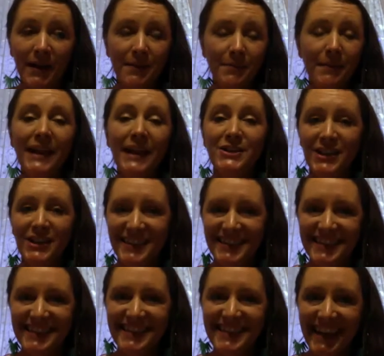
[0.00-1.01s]

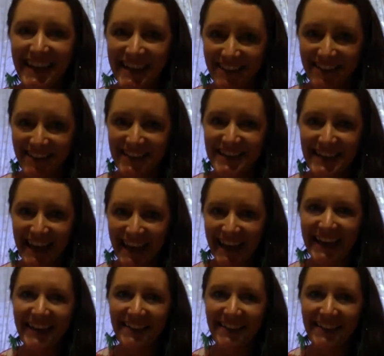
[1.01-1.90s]
patience that you were saying.